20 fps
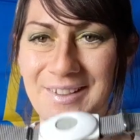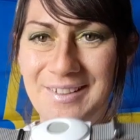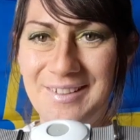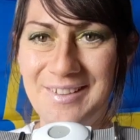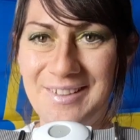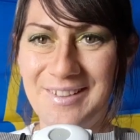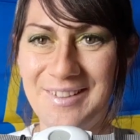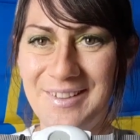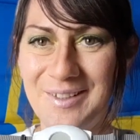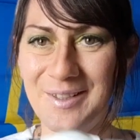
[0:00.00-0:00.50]

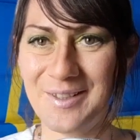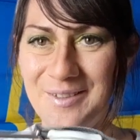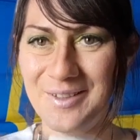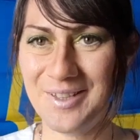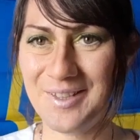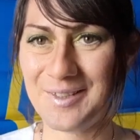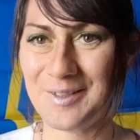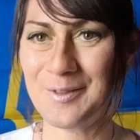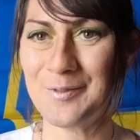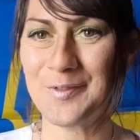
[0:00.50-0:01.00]
Now,
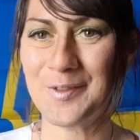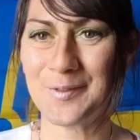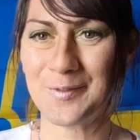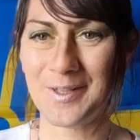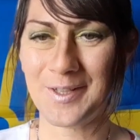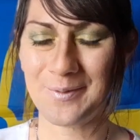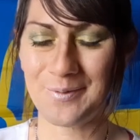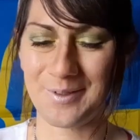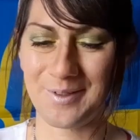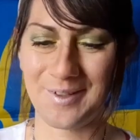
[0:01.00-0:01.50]
if you've
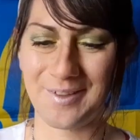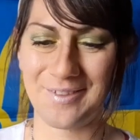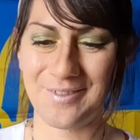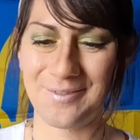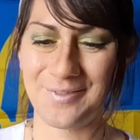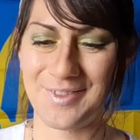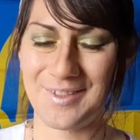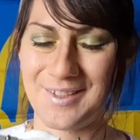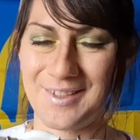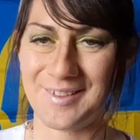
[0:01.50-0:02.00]
had one of
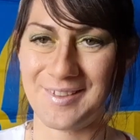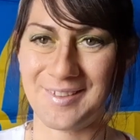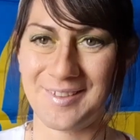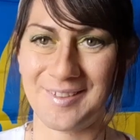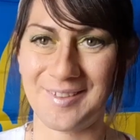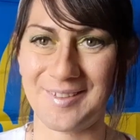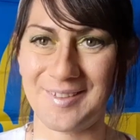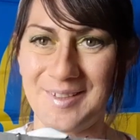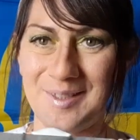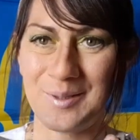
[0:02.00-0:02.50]

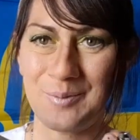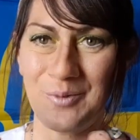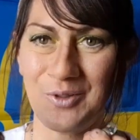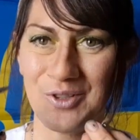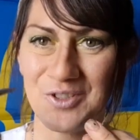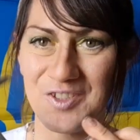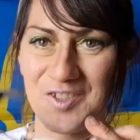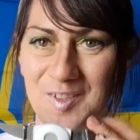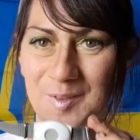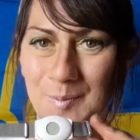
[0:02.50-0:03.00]
these
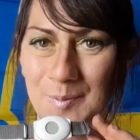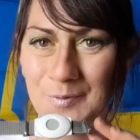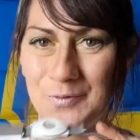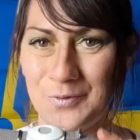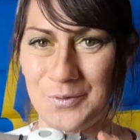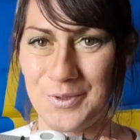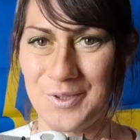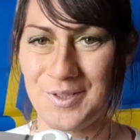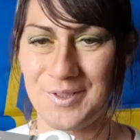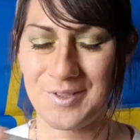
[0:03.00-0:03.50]
watches
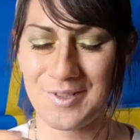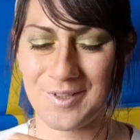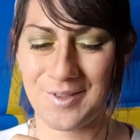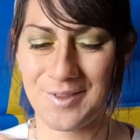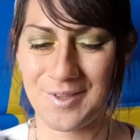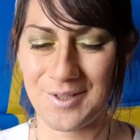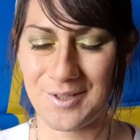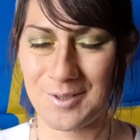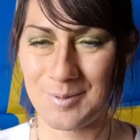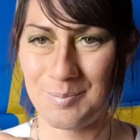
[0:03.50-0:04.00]
before, you know
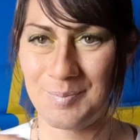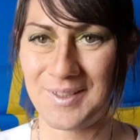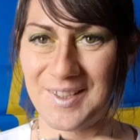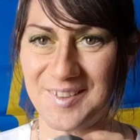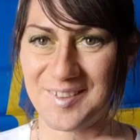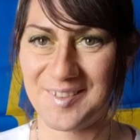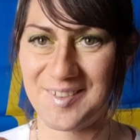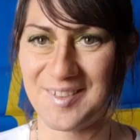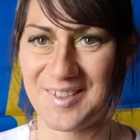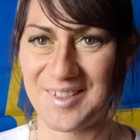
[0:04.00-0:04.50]
the old
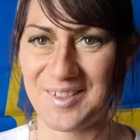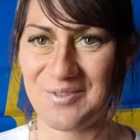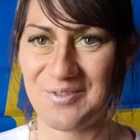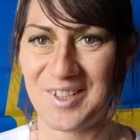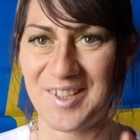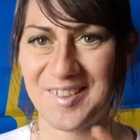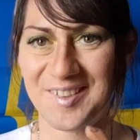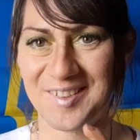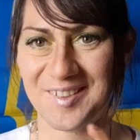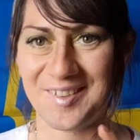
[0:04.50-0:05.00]
plasticky
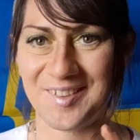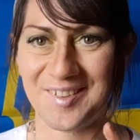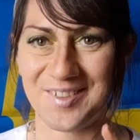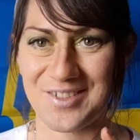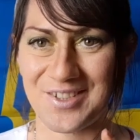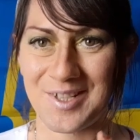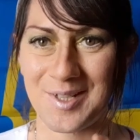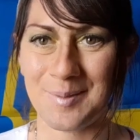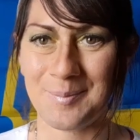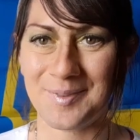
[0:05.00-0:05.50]
resin
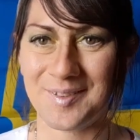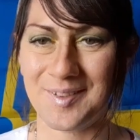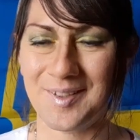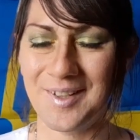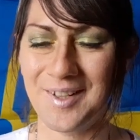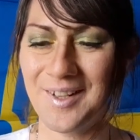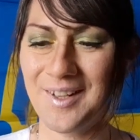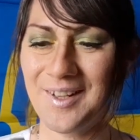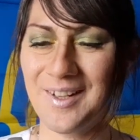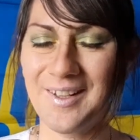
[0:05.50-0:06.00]
straps.
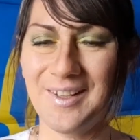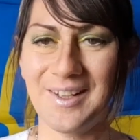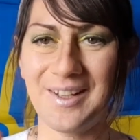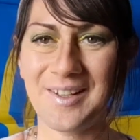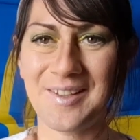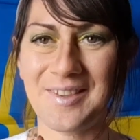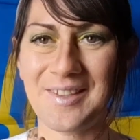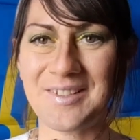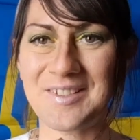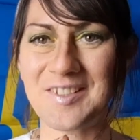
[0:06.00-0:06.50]

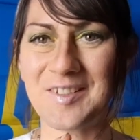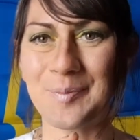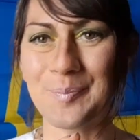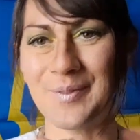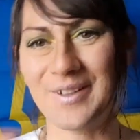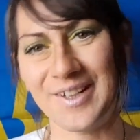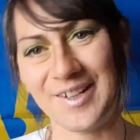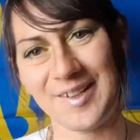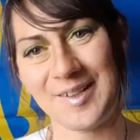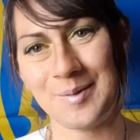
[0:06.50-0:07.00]
They just
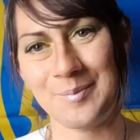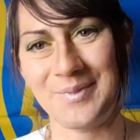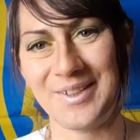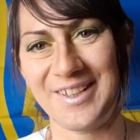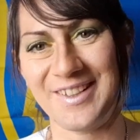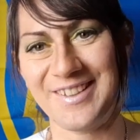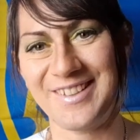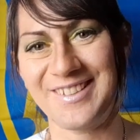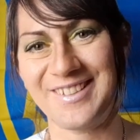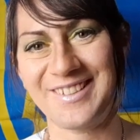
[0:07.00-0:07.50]
break
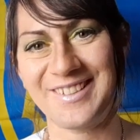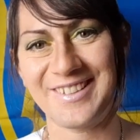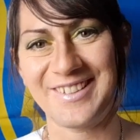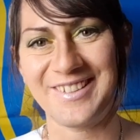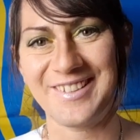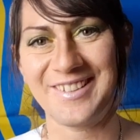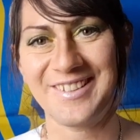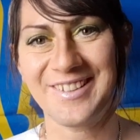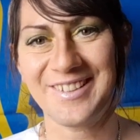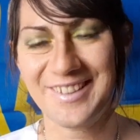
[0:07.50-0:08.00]

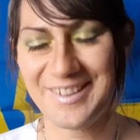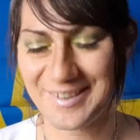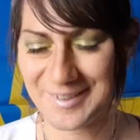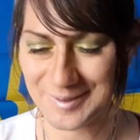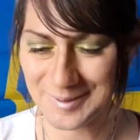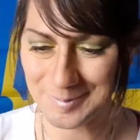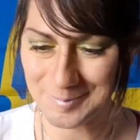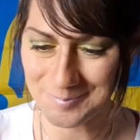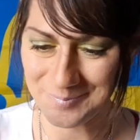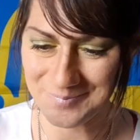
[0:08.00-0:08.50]
immediately.
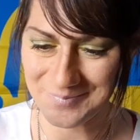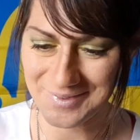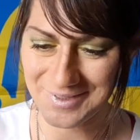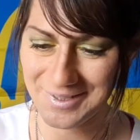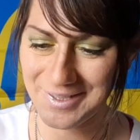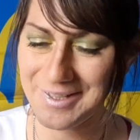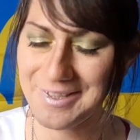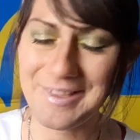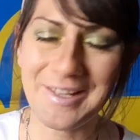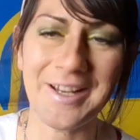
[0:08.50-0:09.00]

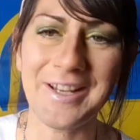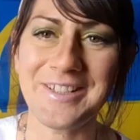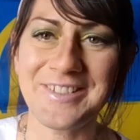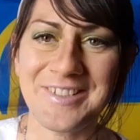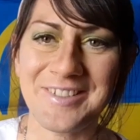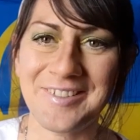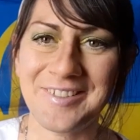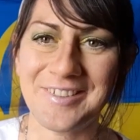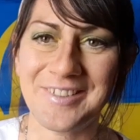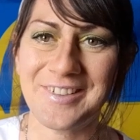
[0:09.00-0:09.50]
They
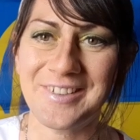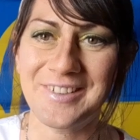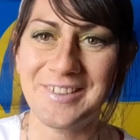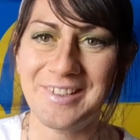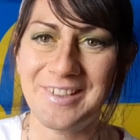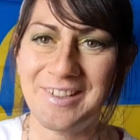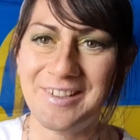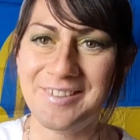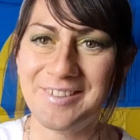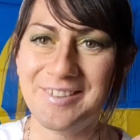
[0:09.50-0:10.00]
just don't
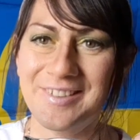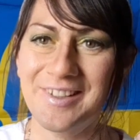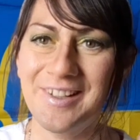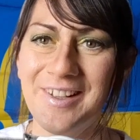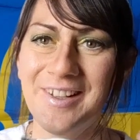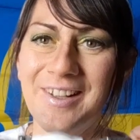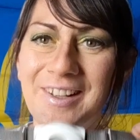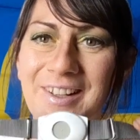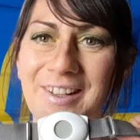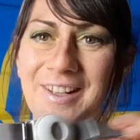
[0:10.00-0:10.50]
last.
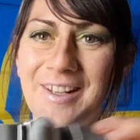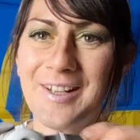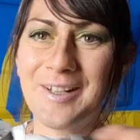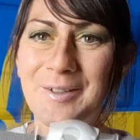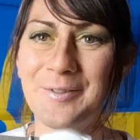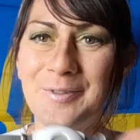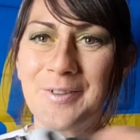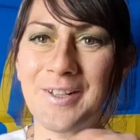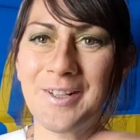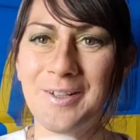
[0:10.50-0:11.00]
And
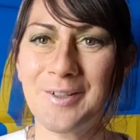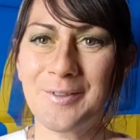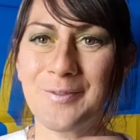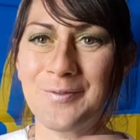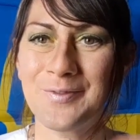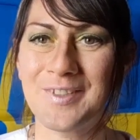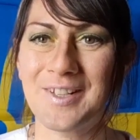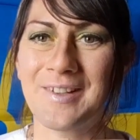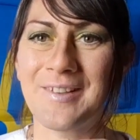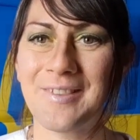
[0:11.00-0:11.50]
if I had
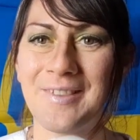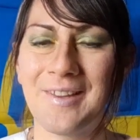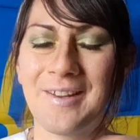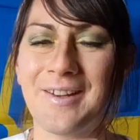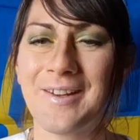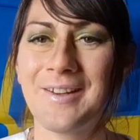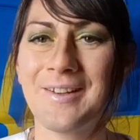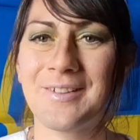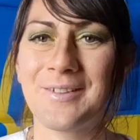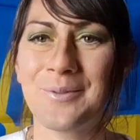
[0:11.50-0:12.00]
have done
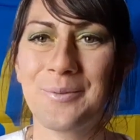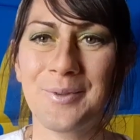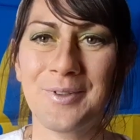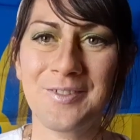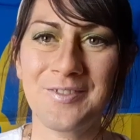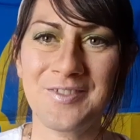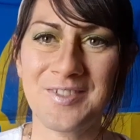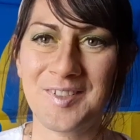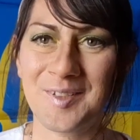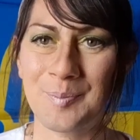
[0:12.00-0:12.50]
that, it would
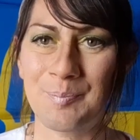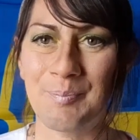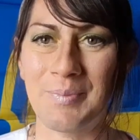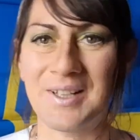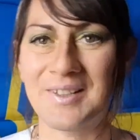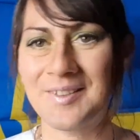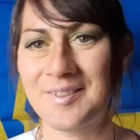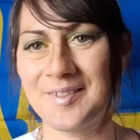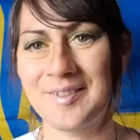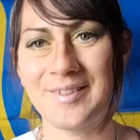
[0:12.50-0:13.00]
have just
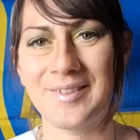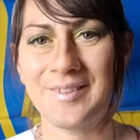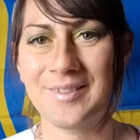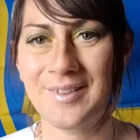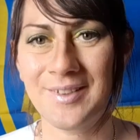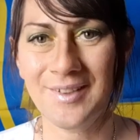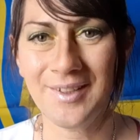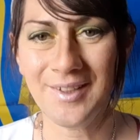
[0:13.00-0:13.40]
busted.